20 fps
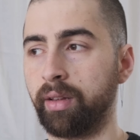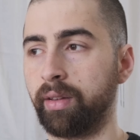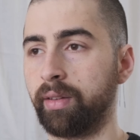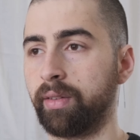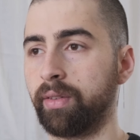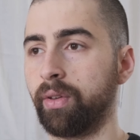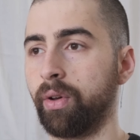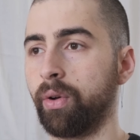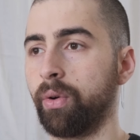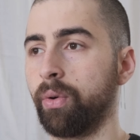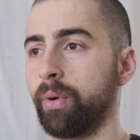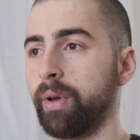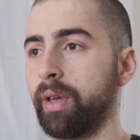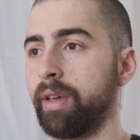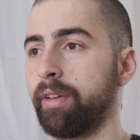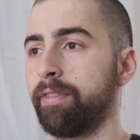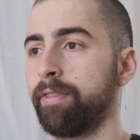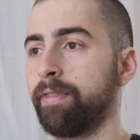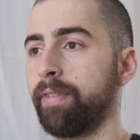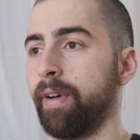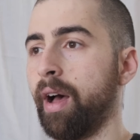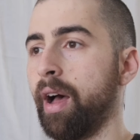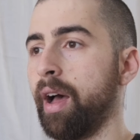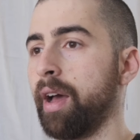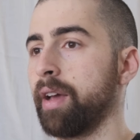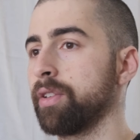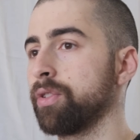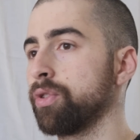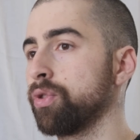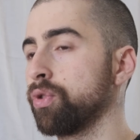so if
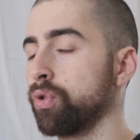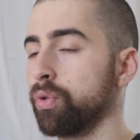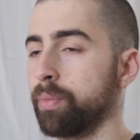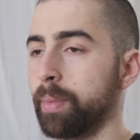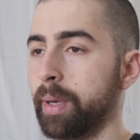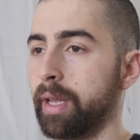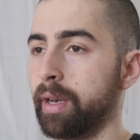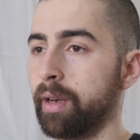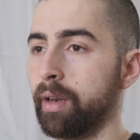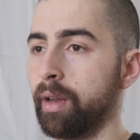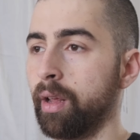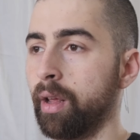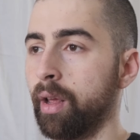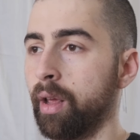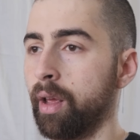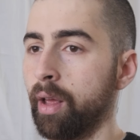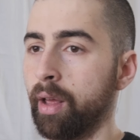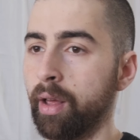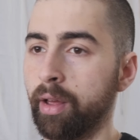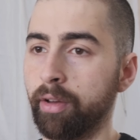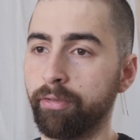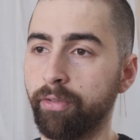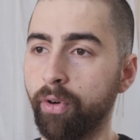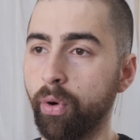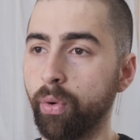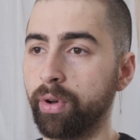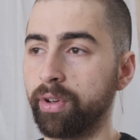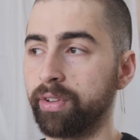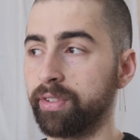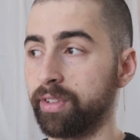I zoom in,
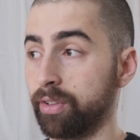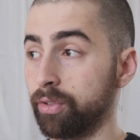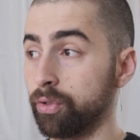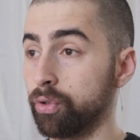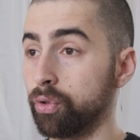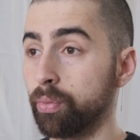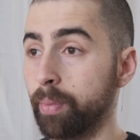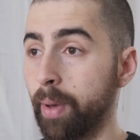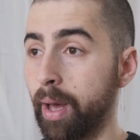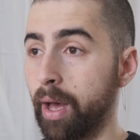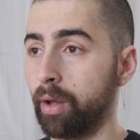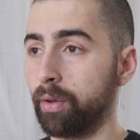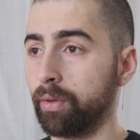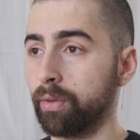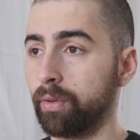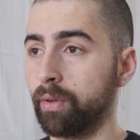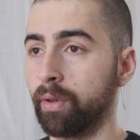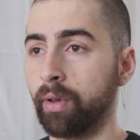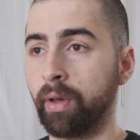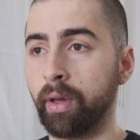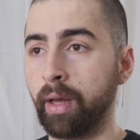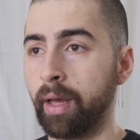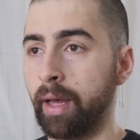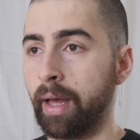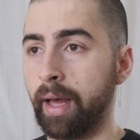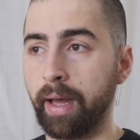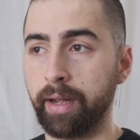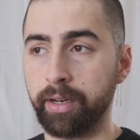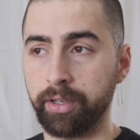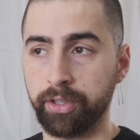focus and zoom out,
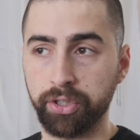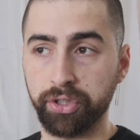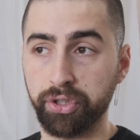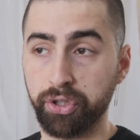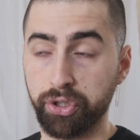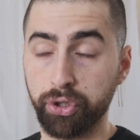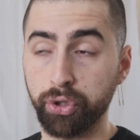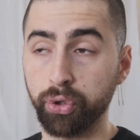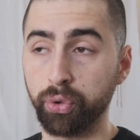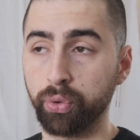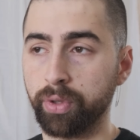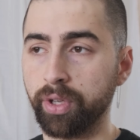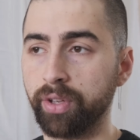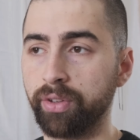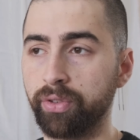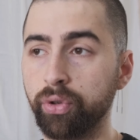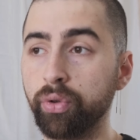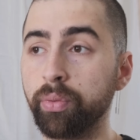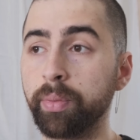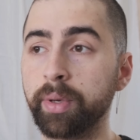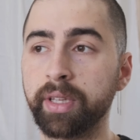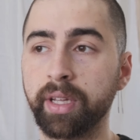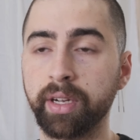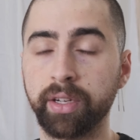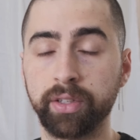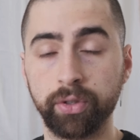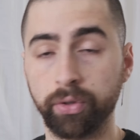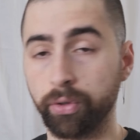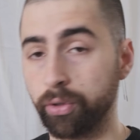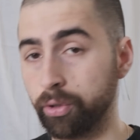and just shoot, assuming that
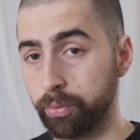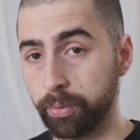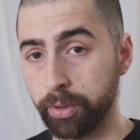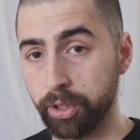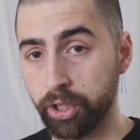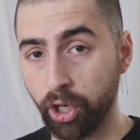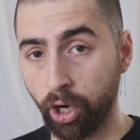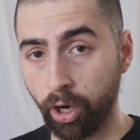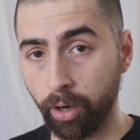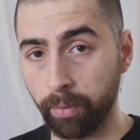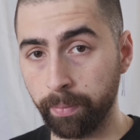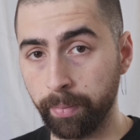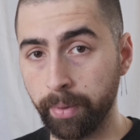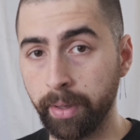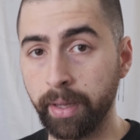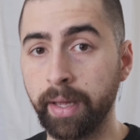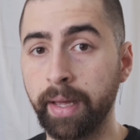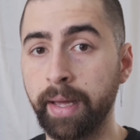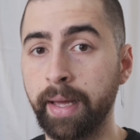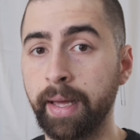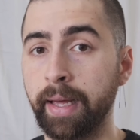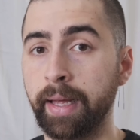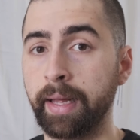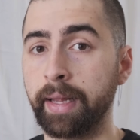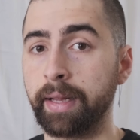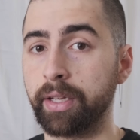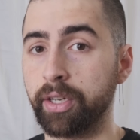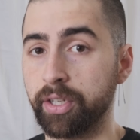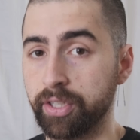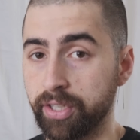it's going to be sharp,
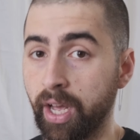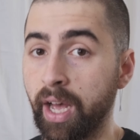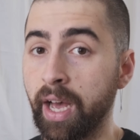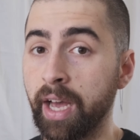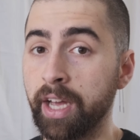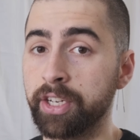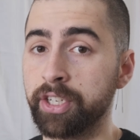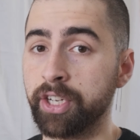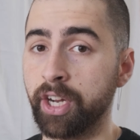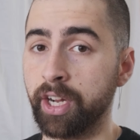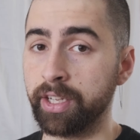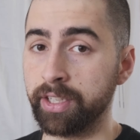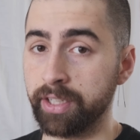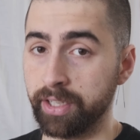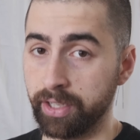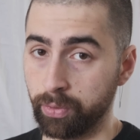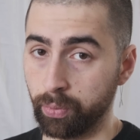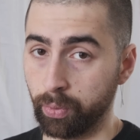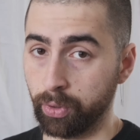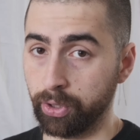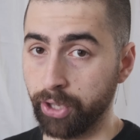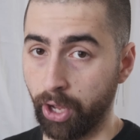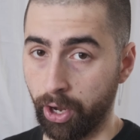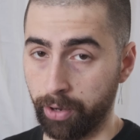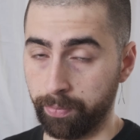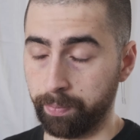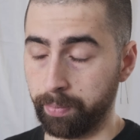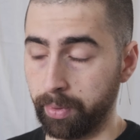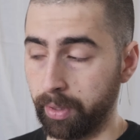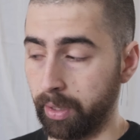there's a high chance it will
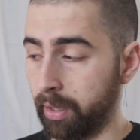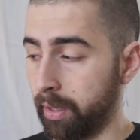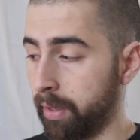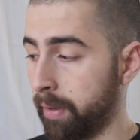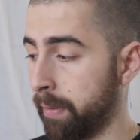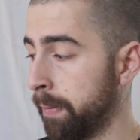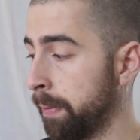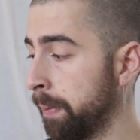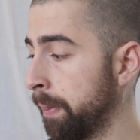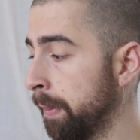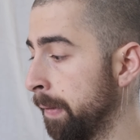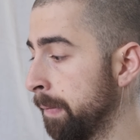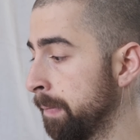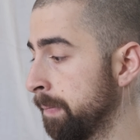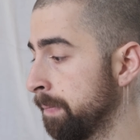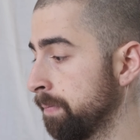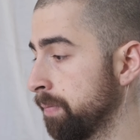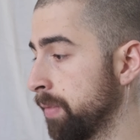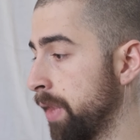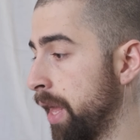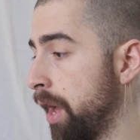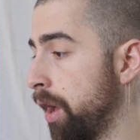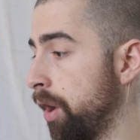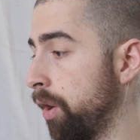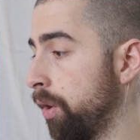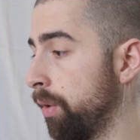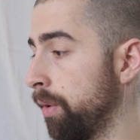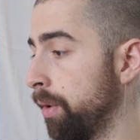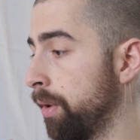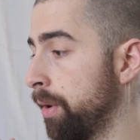not be. Now,